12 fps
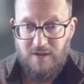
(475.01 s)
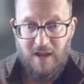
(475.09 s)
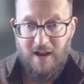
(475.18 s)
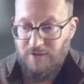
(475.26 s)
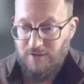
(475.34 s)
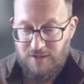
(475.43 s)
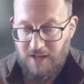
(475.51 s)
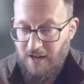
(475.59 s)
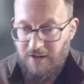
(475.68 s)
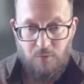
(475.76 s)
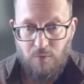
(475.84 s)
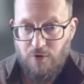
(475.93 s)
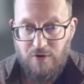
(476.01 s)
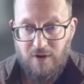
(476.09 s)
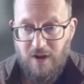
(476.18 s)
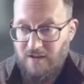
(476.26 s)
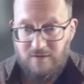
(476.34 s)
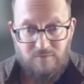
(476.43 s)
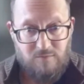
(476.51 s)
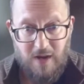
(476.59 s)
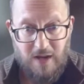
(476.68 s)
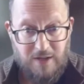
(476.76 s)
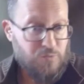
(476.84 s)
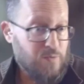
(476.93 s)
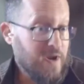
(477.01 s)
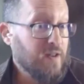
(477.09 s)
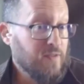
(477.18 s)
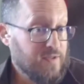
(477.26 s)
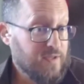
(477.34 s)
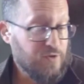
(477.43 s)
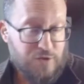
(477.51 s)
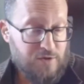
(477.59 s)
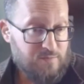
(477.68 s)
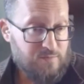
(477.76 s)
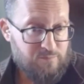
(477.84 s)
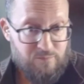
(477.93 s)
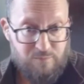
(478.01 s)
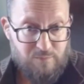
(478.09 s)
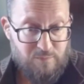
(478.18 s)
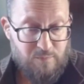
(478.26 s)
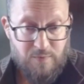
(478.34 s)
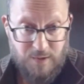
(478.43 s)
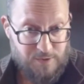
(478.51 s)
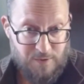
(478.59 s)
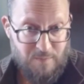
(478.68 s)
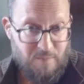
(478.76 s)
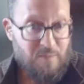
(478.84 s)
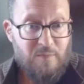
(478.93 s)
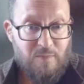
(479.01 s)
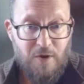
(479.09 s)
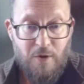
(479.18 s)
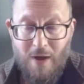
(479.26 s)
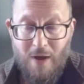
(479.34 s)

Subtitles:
And I just set it to work, and it has created such a system.